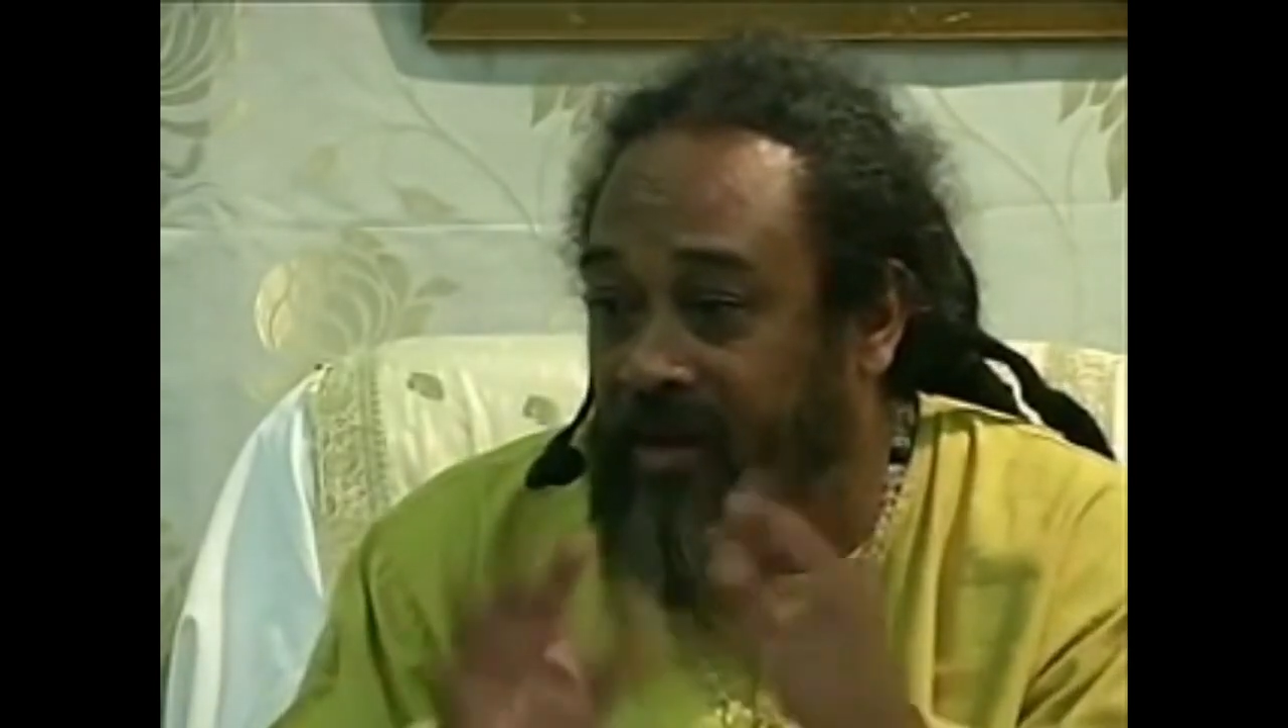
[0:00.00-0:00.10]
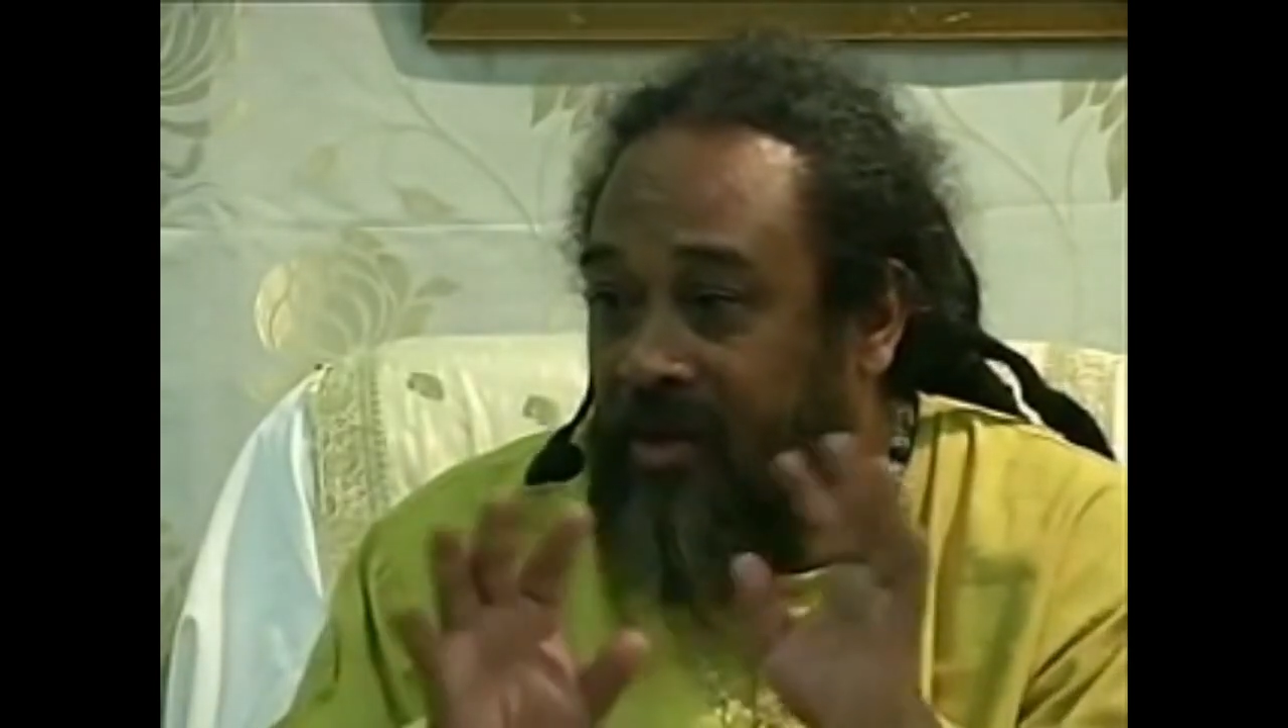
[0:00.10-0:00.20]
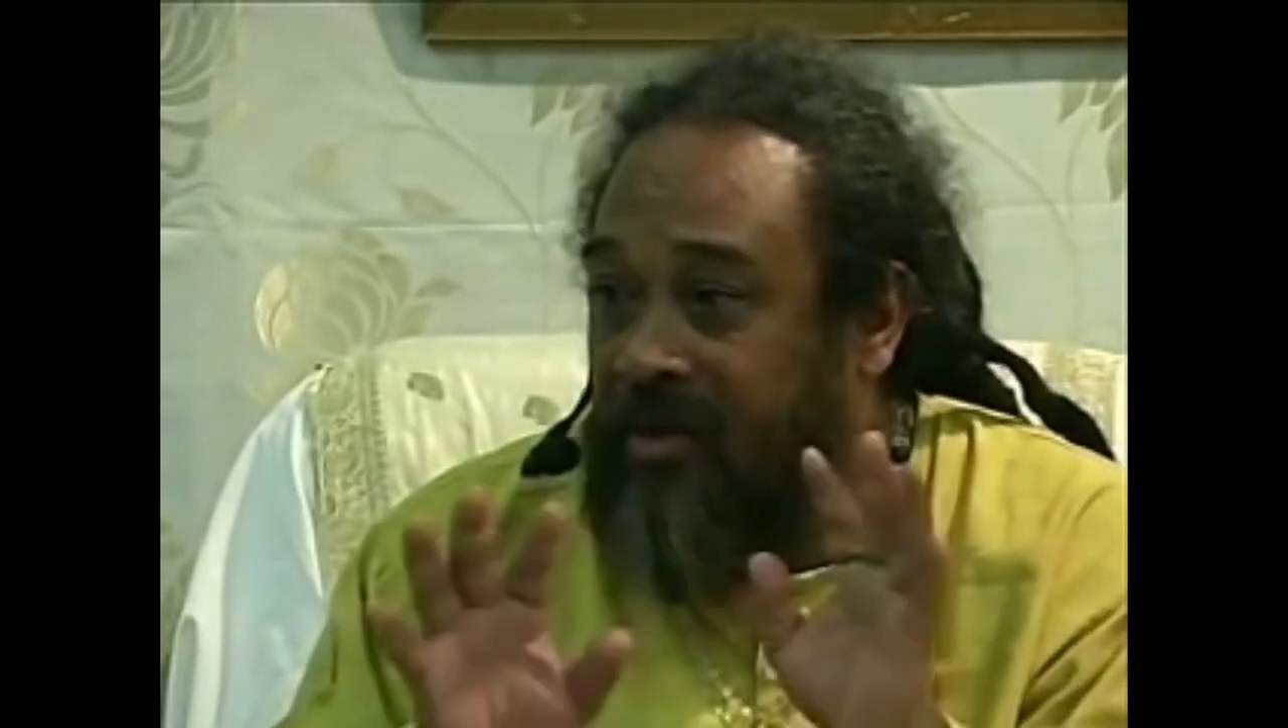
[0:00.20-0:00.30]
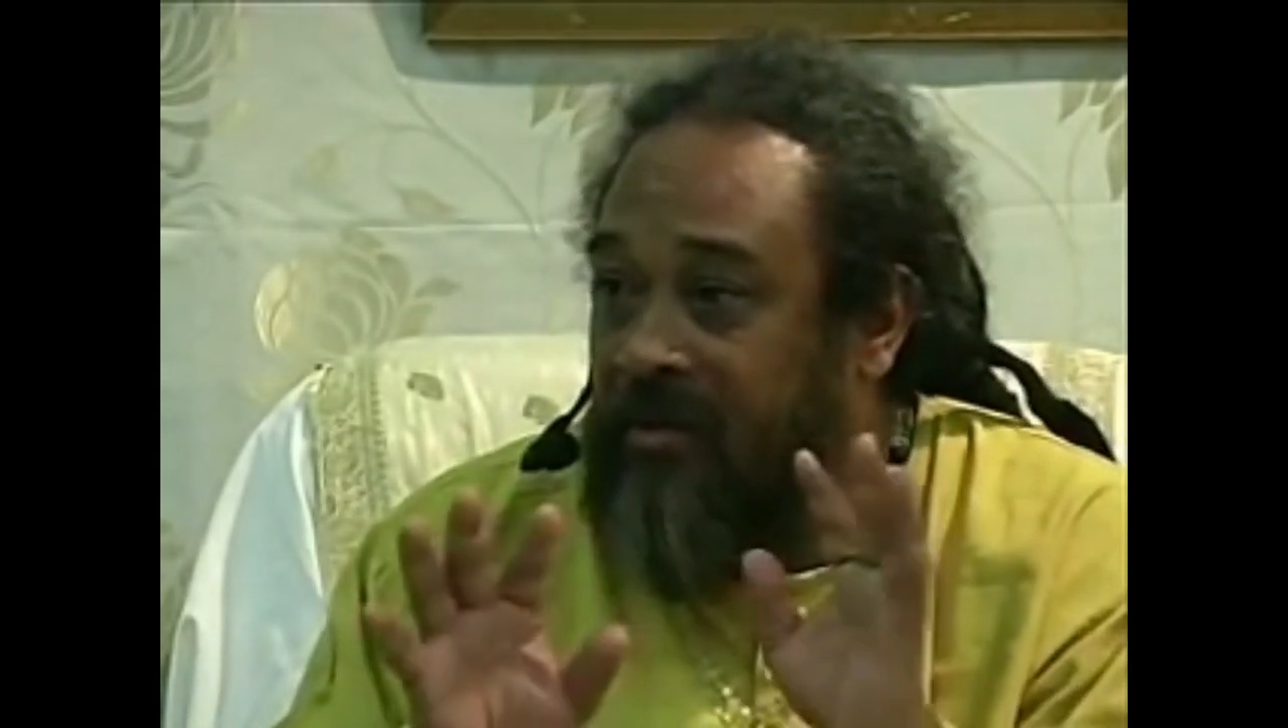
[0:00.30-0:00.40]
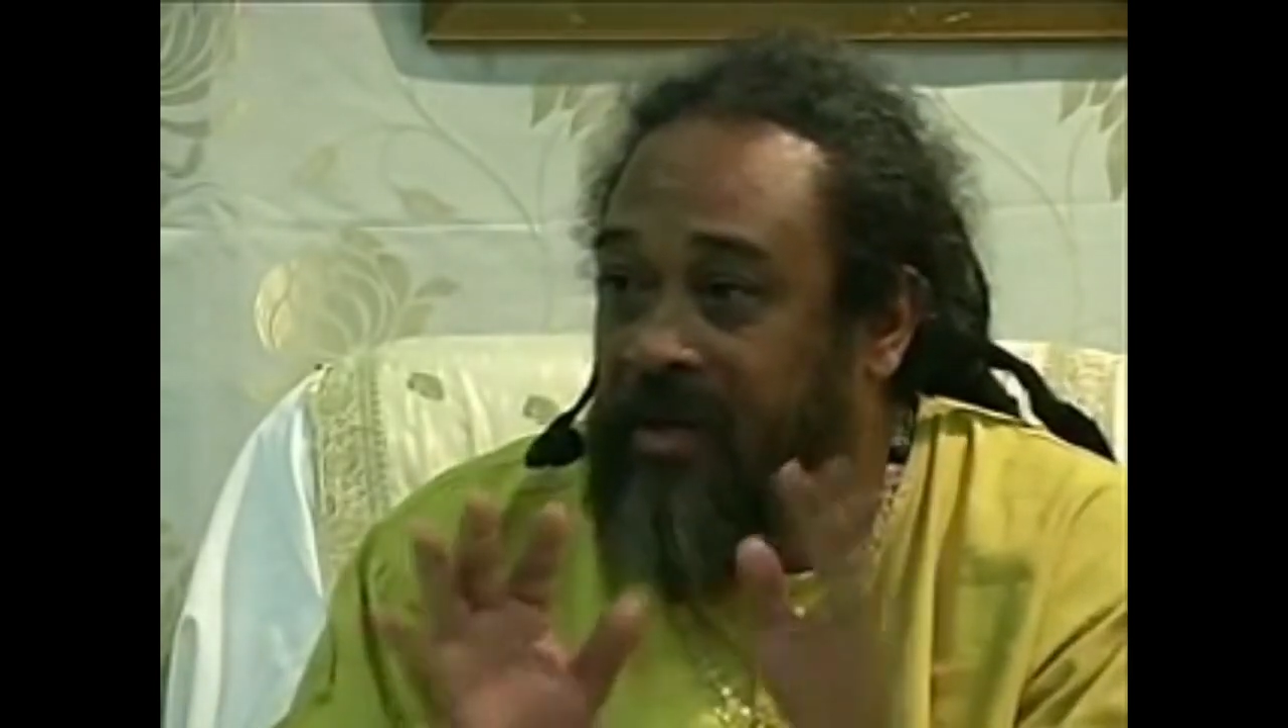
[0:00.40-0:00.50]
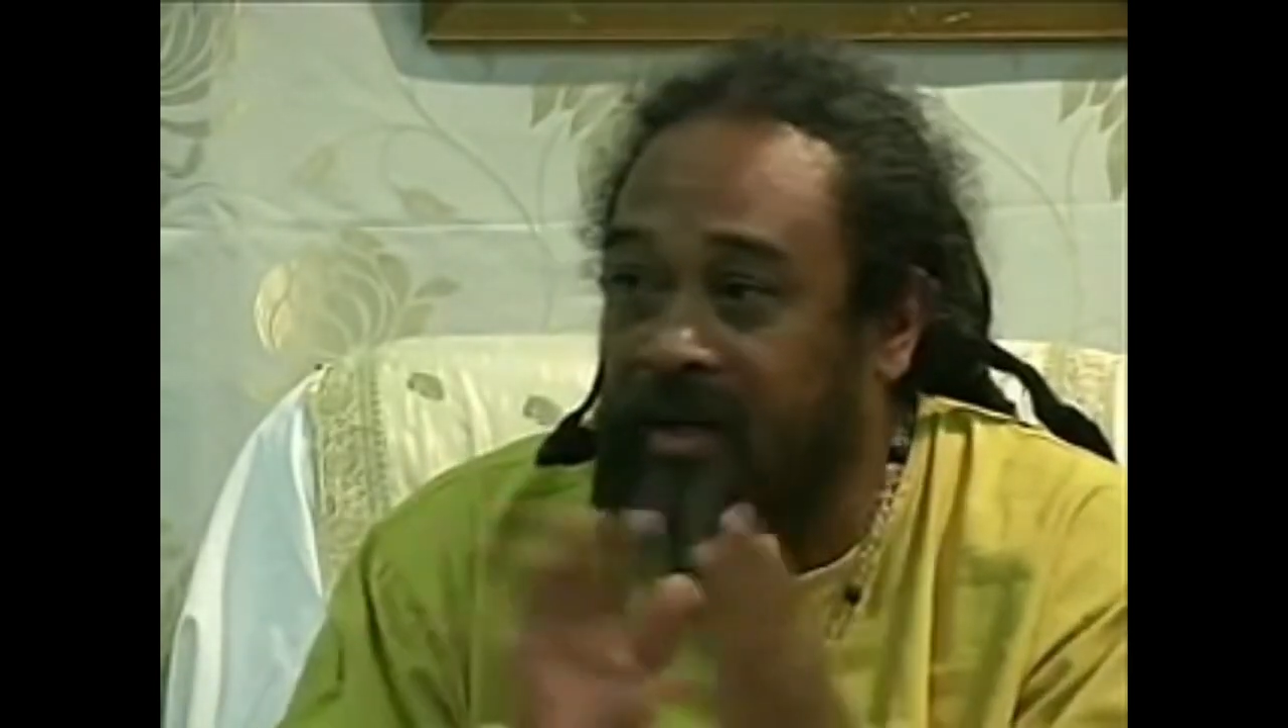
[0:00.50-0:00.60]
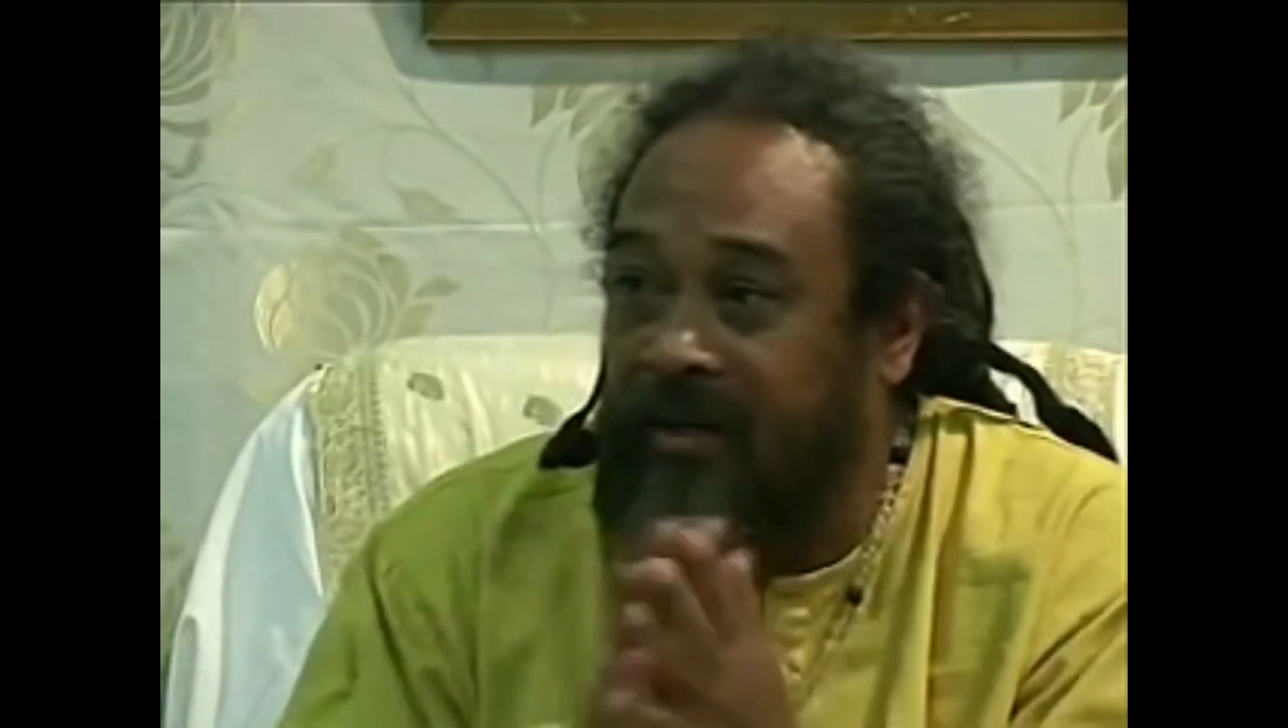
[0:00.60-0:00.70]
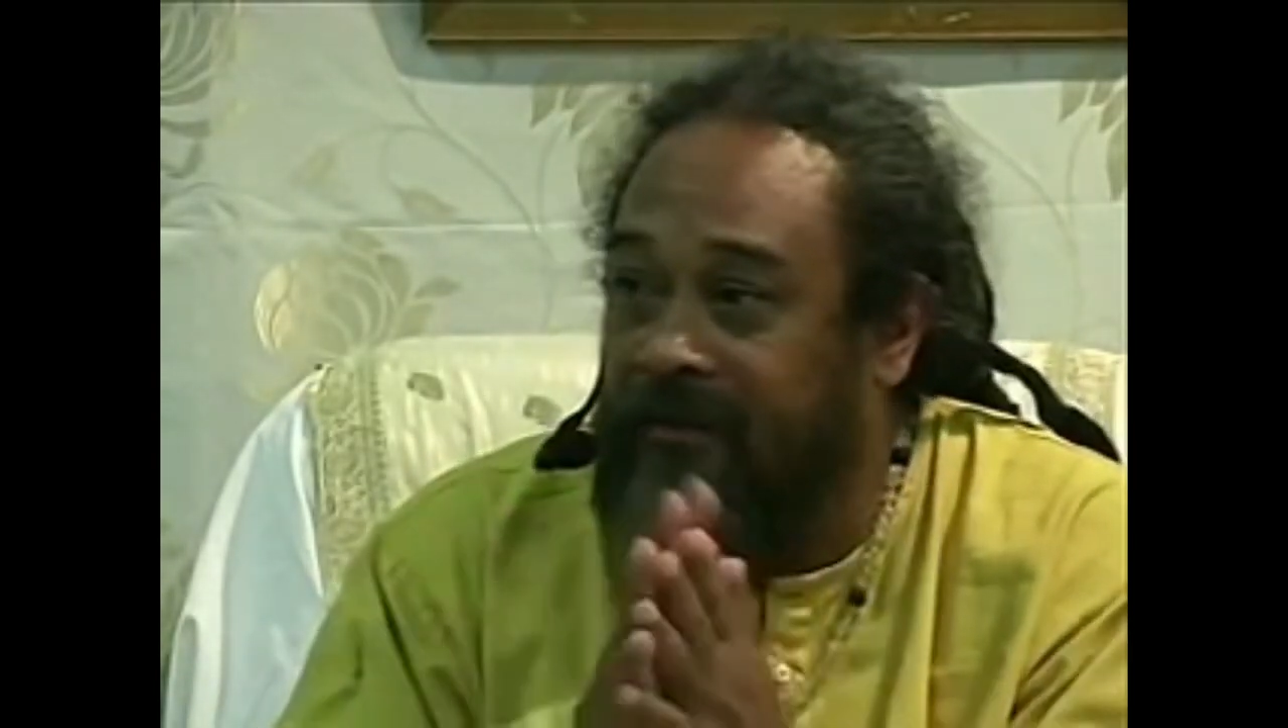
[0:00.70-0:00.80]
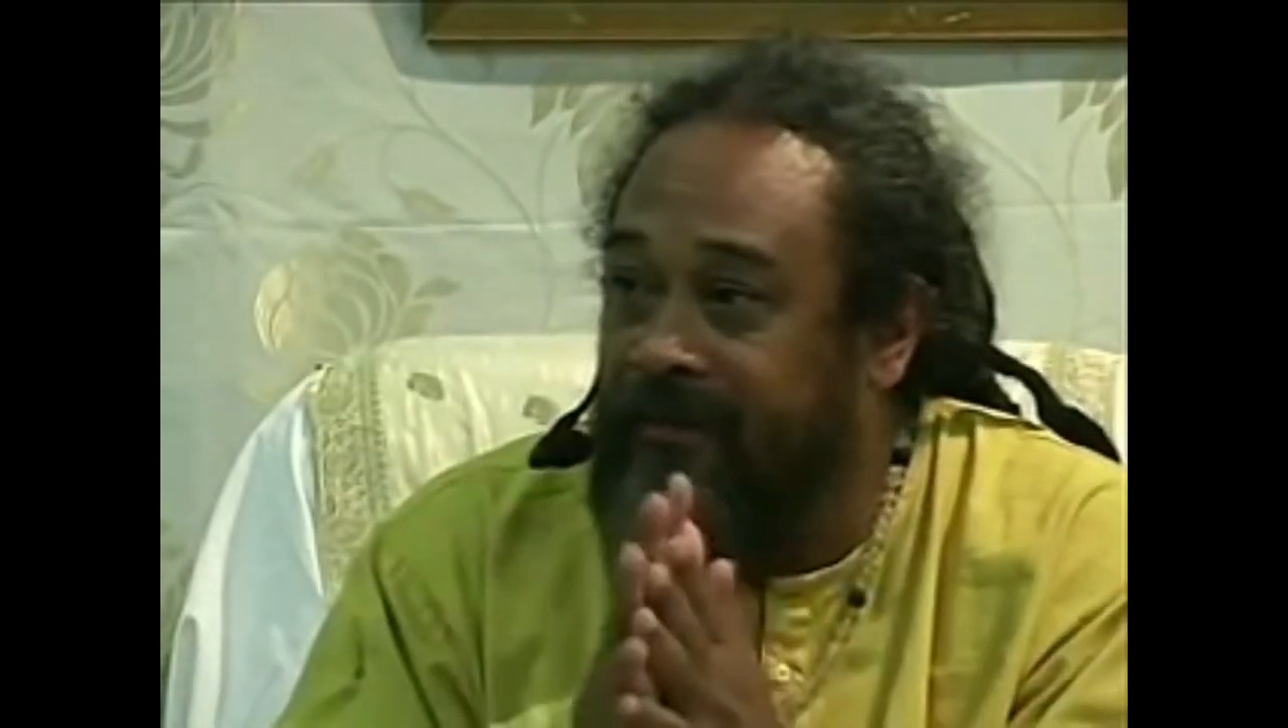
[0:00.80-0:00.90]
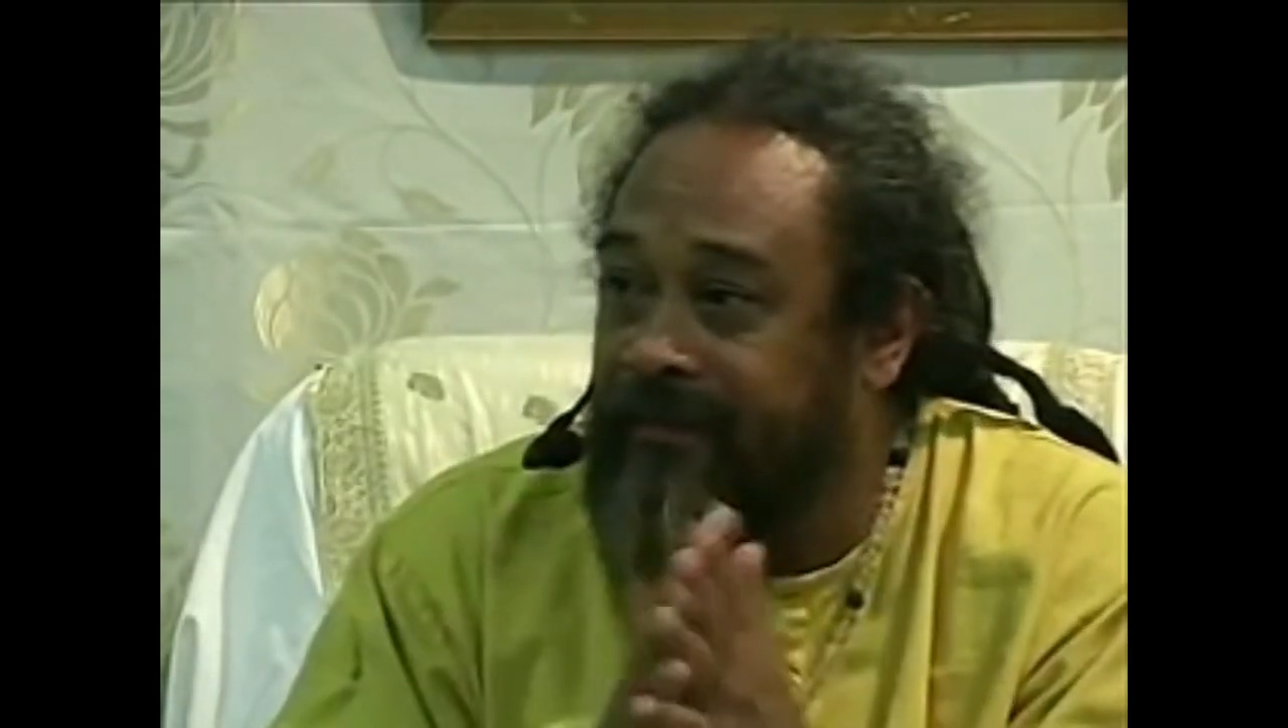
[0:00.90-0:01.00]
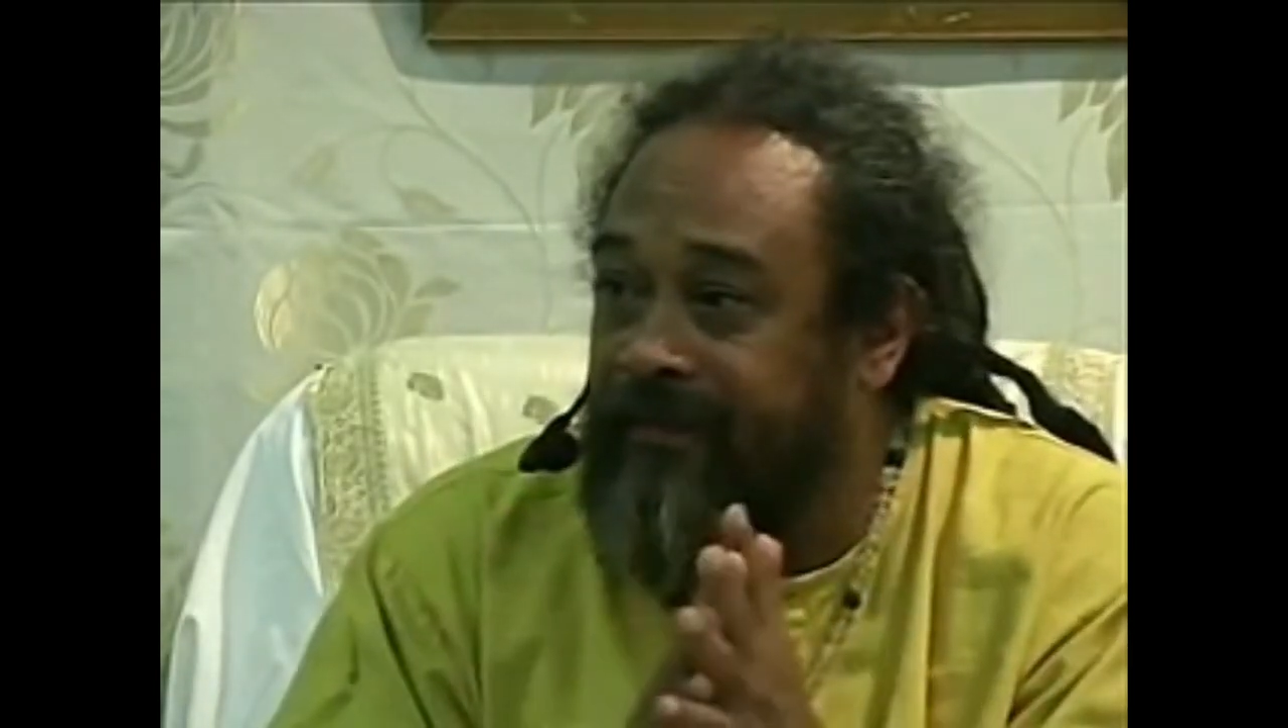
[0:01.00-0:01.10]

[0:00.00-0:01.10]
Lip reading: mortal body,